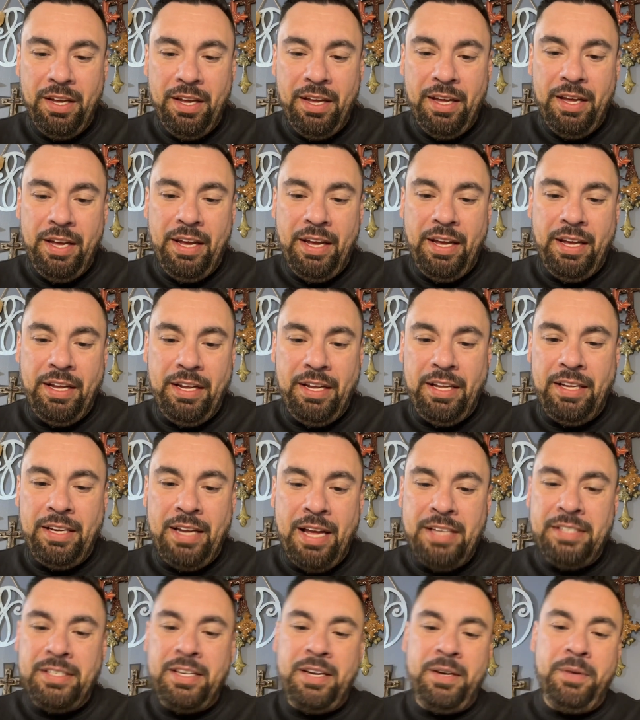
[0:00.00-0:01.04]
And
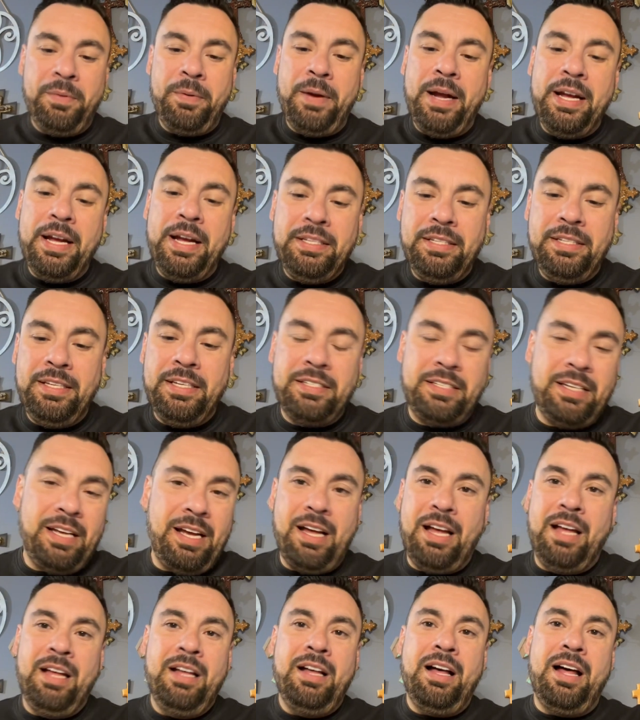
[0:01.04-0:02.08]
as I read this,
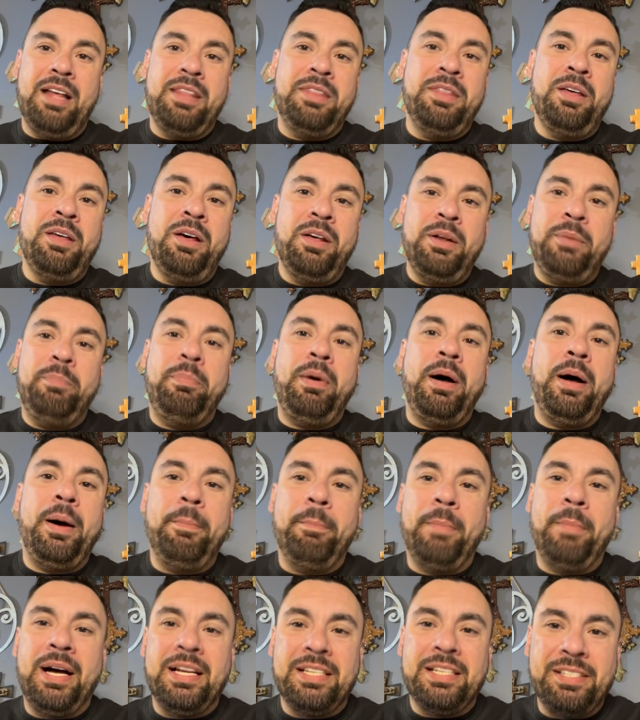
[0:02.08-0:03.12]
I thought about
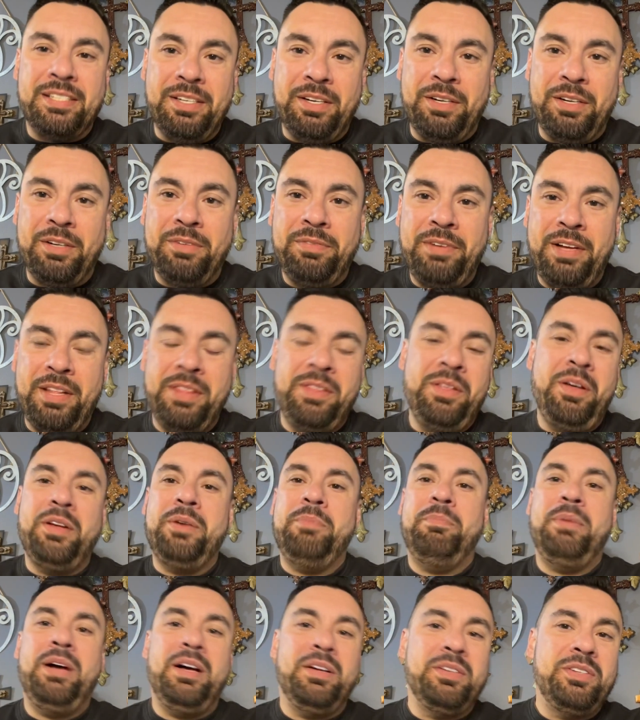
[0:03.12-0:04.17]
myself. I thought
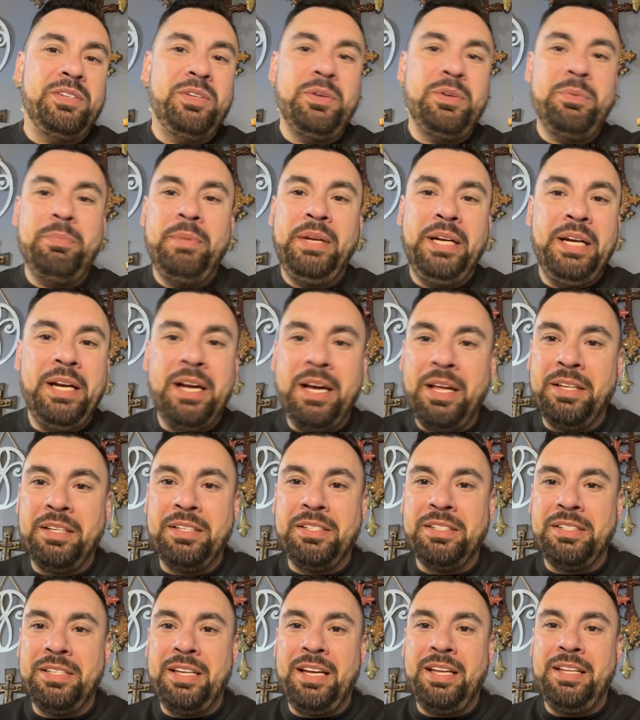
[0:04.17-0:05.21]
about so many
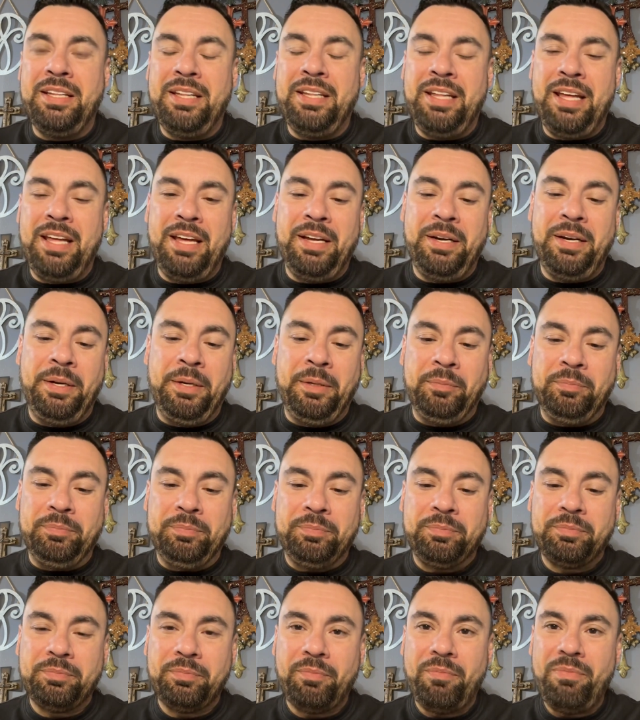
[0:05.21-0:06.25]
others that
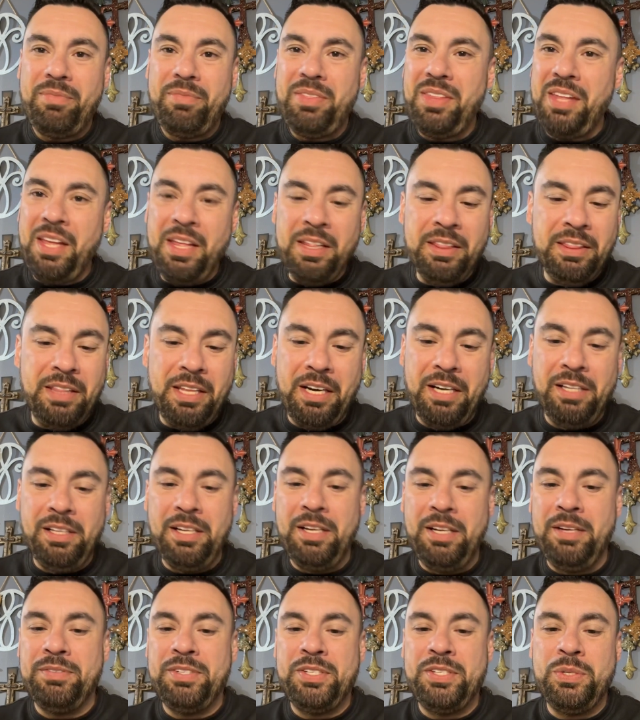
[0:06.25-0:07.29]
I
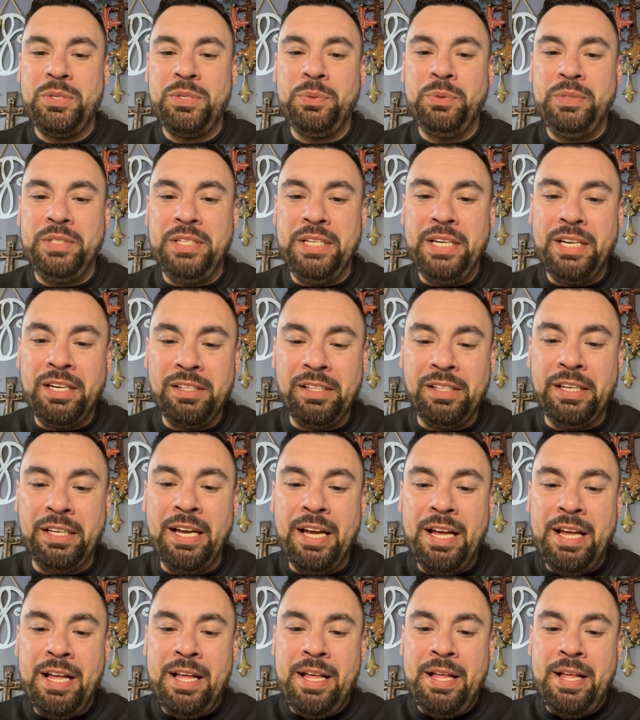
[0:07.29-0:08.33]
love so dearly,
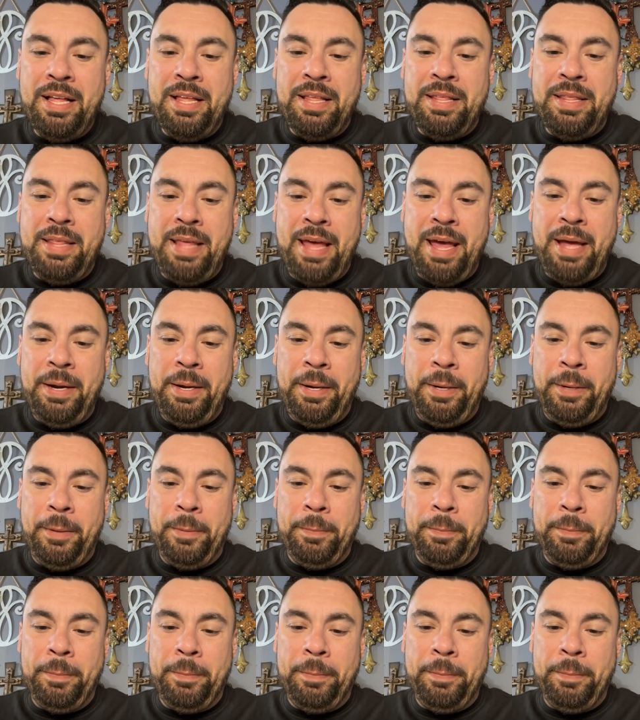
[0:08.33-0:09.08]
that